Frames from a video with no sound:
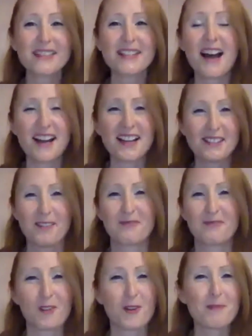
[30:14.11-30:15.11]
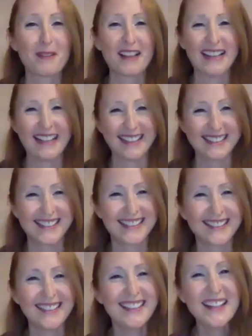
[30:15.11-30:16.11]
tons of floor plans.
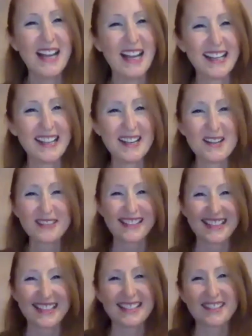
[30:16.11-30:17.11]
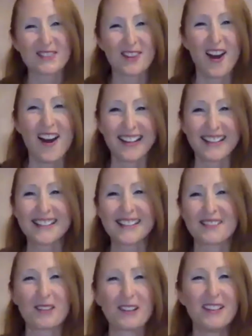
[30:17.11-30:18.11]
You know, it was like these drawings
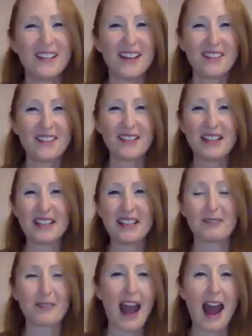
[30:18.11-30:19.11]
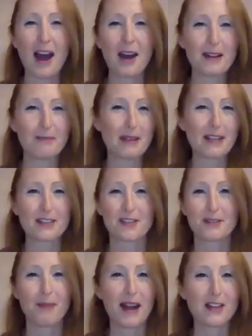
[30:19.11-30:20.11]
of like how I
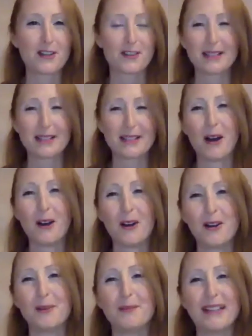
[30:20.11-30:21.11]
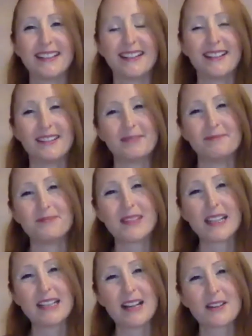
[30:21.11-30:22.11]
pictured my dream home, and
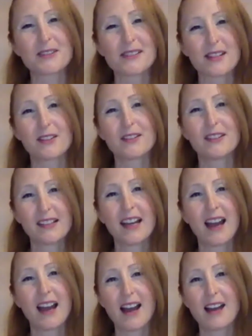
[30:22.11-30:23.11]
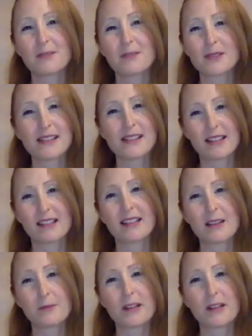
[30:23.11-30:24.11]
you know, so I would say that
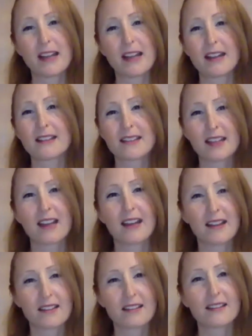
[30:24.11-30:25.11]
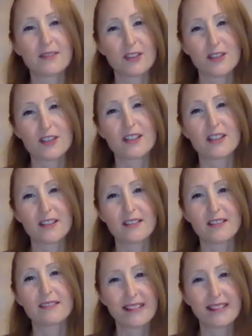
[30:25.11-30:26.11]
they went hand in hand for sure.
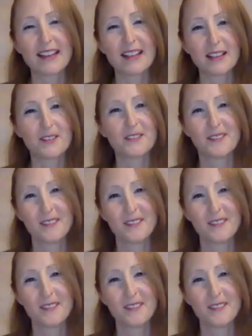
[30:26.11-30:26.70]
Thank you.